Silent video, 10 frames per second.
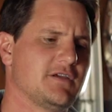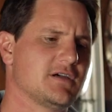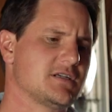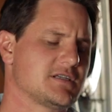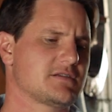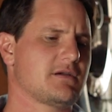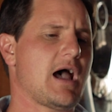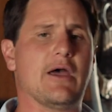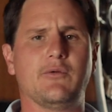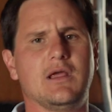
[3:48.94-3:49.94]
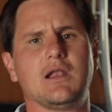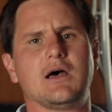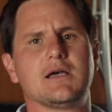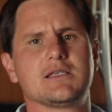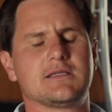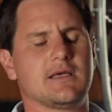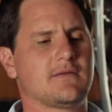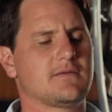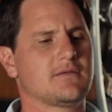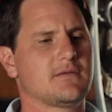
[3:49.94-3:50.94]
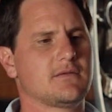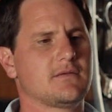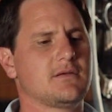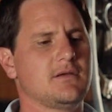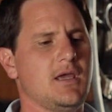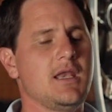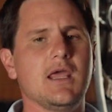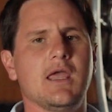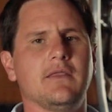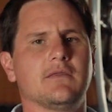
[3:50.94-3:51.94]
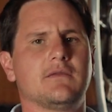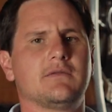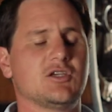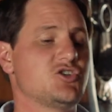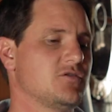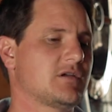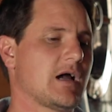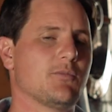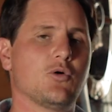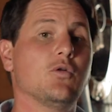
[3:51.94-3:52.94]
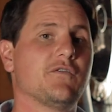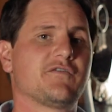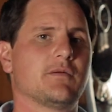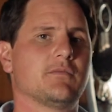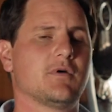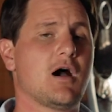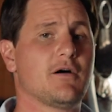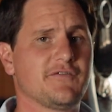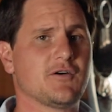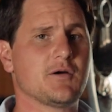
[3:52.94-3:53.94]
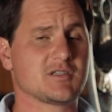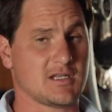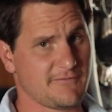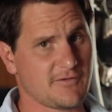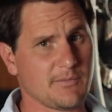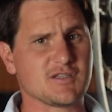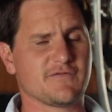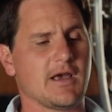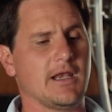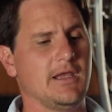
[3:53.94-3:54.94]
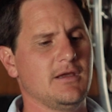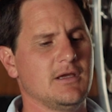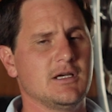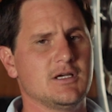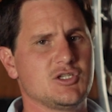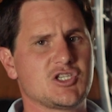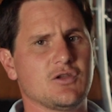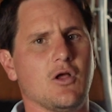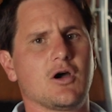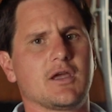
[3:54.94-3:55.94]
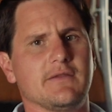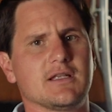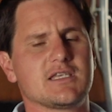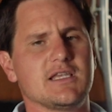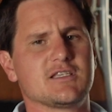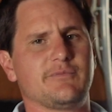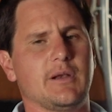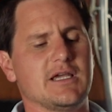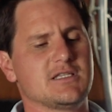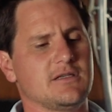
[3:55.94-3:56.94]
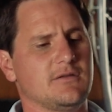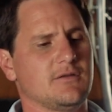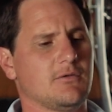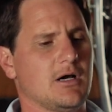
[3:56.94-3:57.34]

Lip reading: years, I realized that in the end, they should come all from our farms and from this valley, just to lock in that sense of place into the